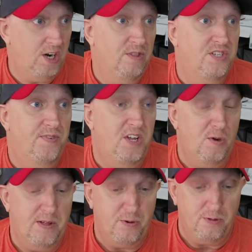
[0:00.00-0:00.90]
this video
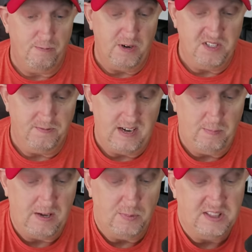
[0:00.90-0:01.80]
out there with your friends and family.
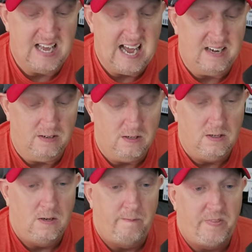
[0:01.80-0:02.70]
And with that,
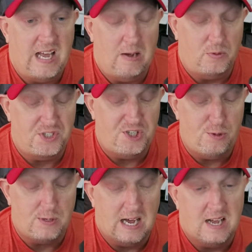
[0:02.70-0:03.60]
I will see you
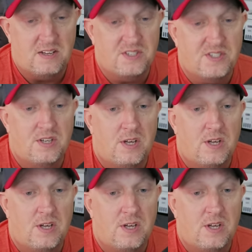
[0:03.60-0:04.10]
guys